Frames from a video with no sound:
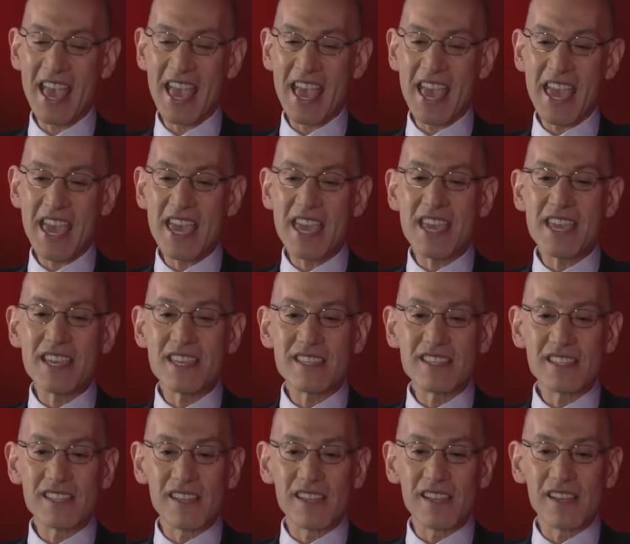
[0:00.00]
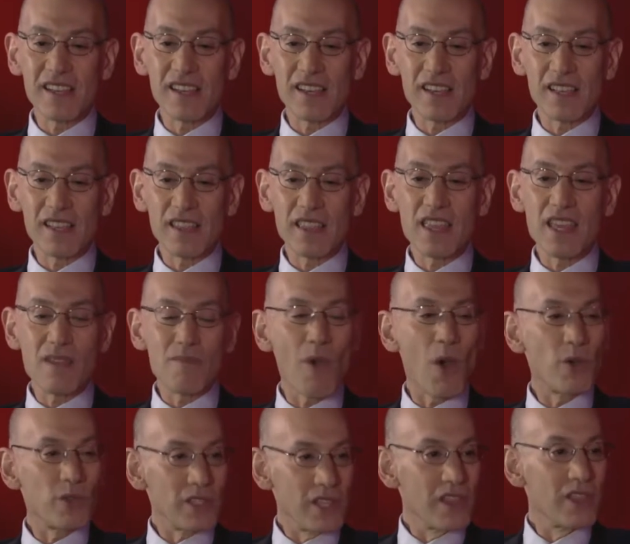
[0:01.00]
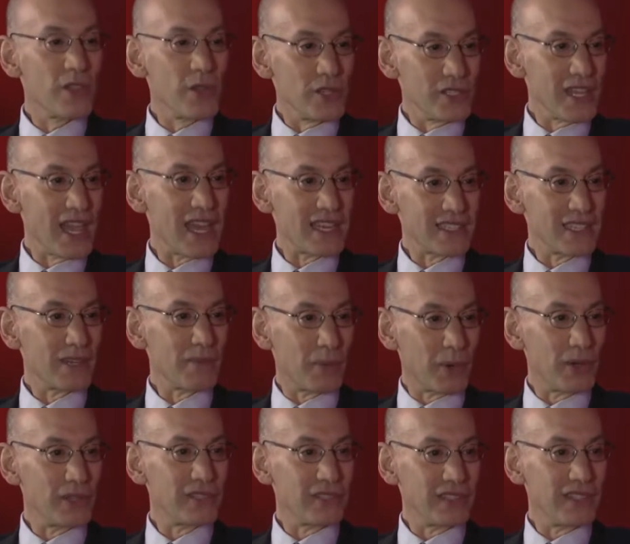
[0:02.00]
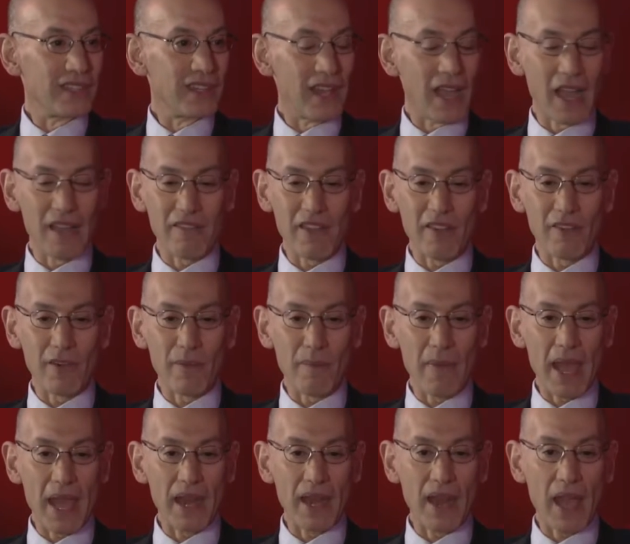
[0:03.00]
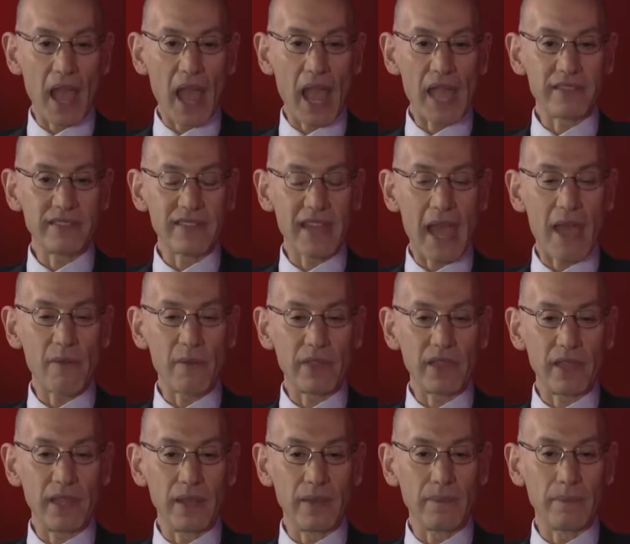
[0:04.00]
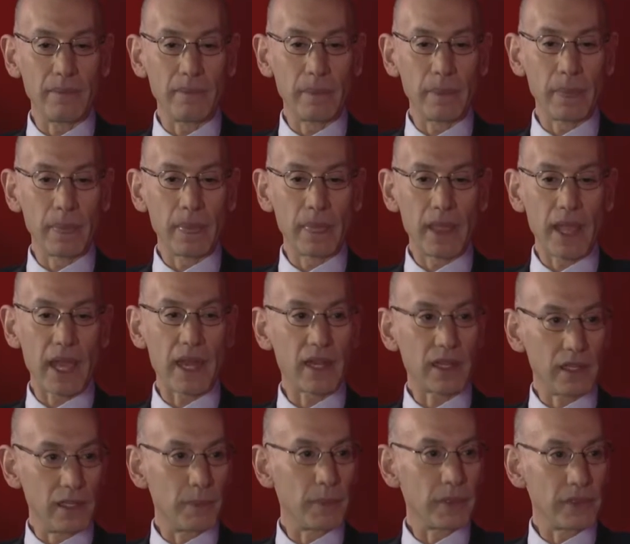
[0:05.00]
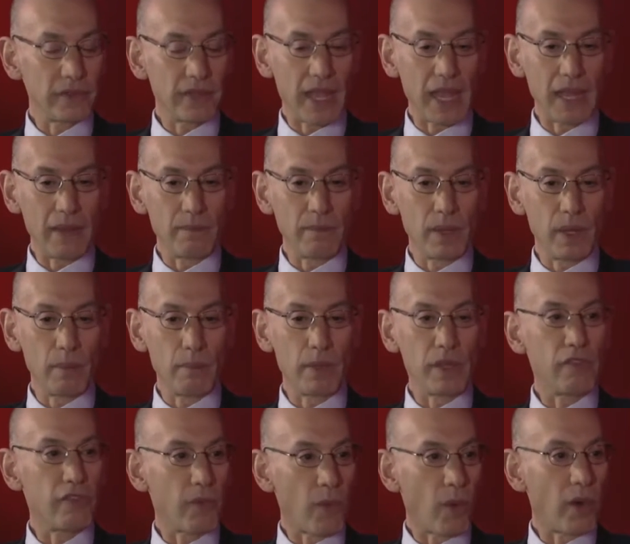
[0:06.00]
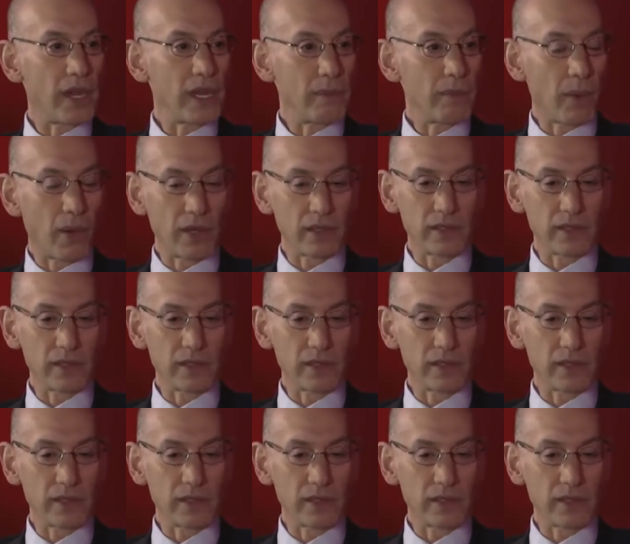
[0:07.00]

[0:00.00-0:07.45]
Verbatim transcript: he is the most enthusiastic person I've ever met. I sat with him at a Clippers game before he bought